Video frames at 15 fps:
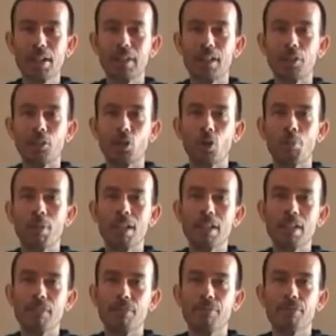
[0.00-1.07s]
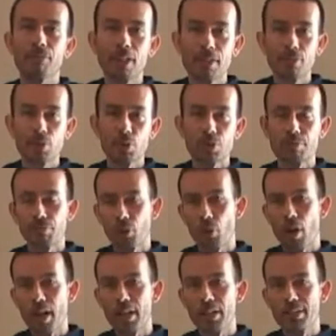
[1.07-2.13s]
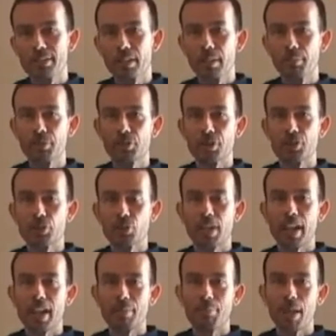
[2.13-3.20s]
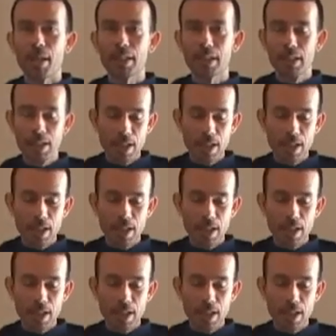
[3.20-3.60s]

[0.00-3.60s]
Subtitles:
Now, there are many flavors and varieties of hummus that you can make,